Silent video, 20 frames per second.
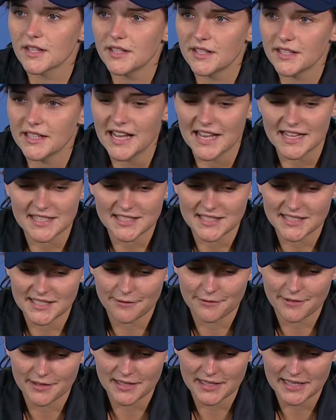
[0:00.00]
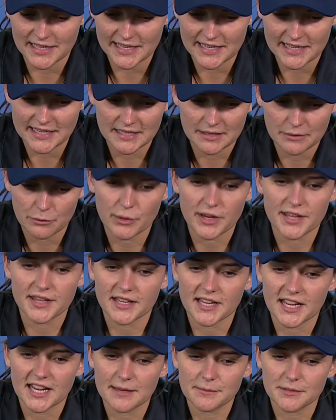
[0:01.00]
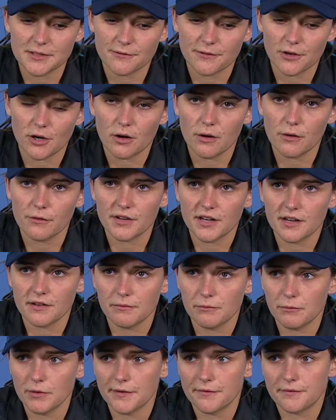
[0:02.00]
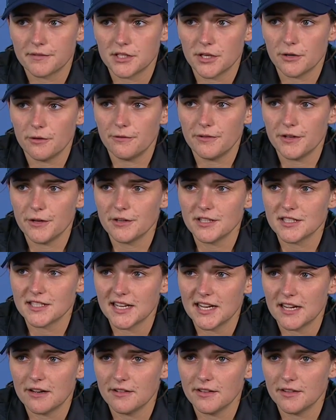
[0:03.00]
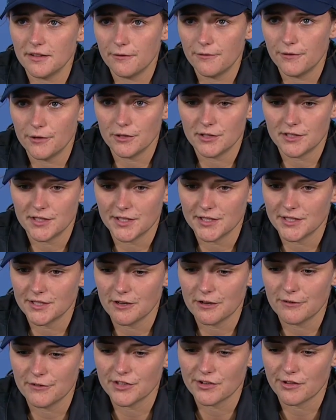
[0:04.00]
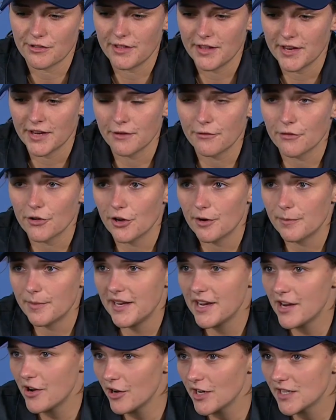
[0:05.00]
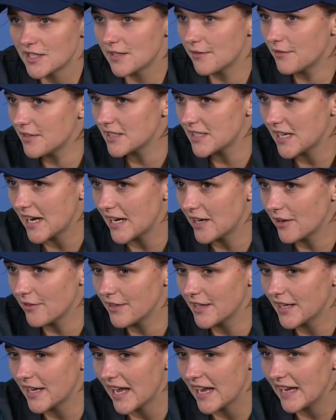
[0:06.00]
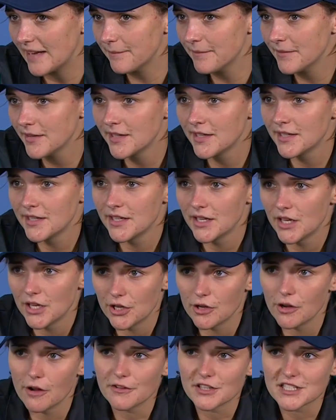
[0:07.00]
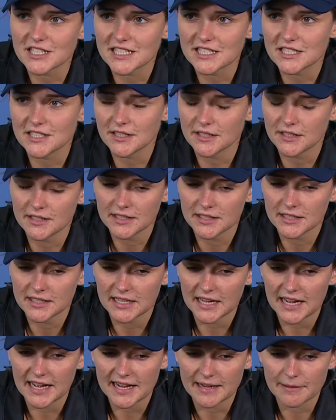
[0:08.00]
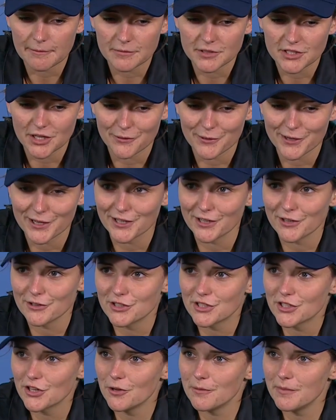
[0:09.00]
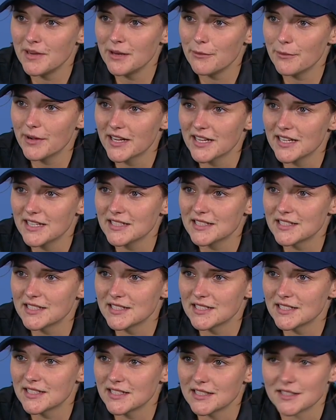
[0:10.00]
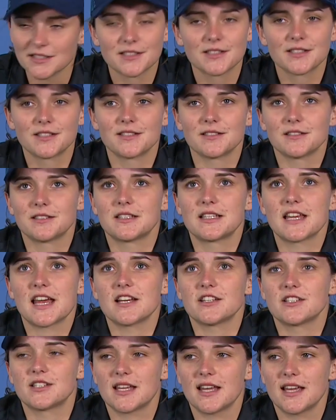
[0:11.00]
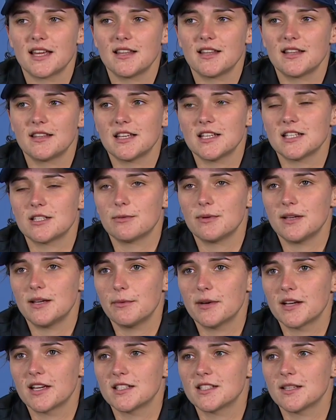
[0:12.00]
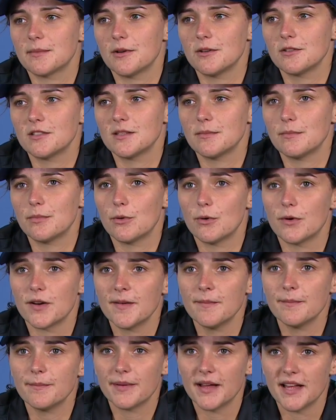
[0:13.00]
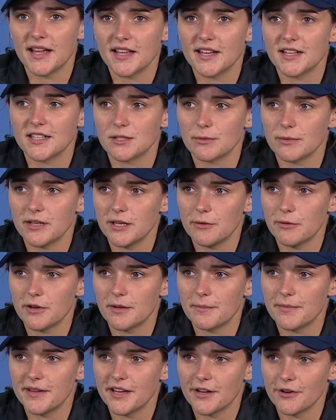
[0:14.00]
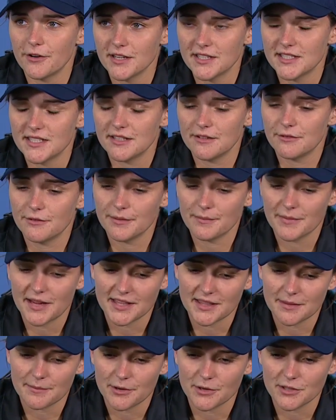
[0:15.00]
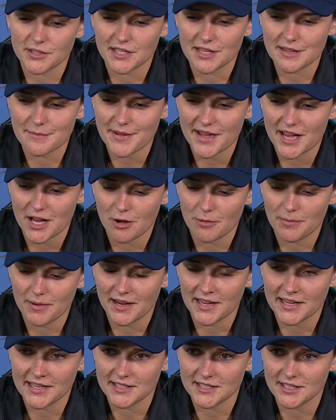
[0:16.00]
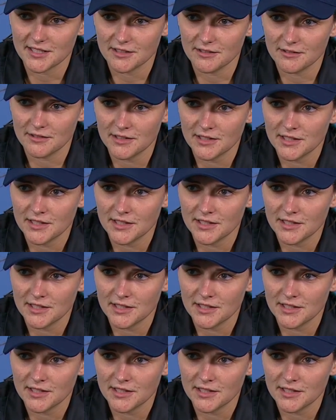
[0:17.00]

Yeah, it's definitely where the game's evolved, and with 2 fielders out in the first 6 overs, I think you've got to be aggressive and take on the game. You obviously don't want to lose too many wickets, as stats say that that's where wickets are most important, but it is where you want to be aggressive and make the most of the power play. So